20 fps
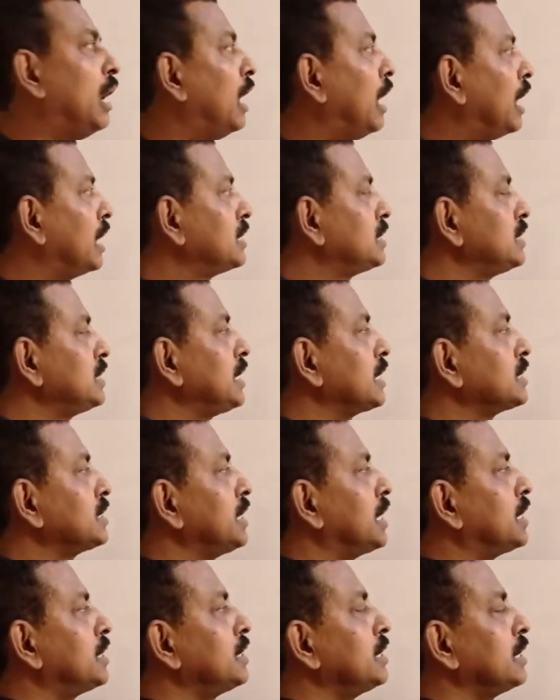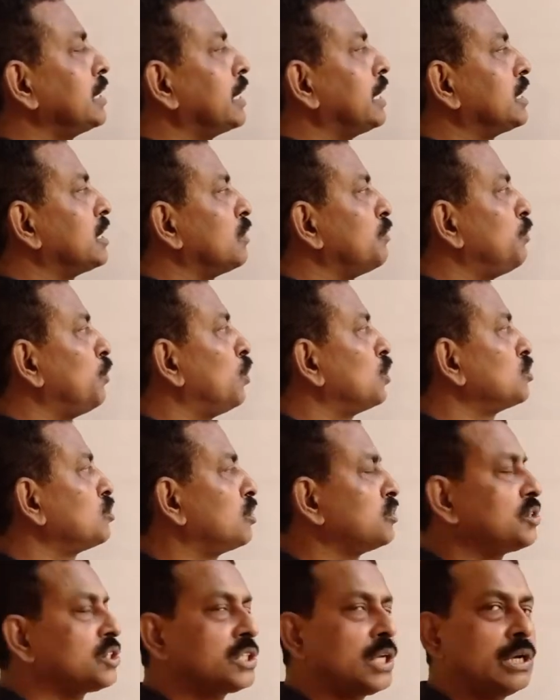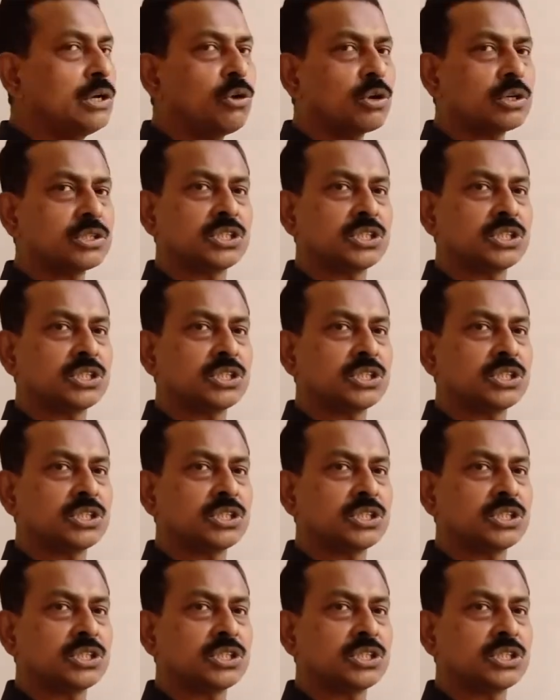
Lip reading: Earth is exerting greater force on Sun or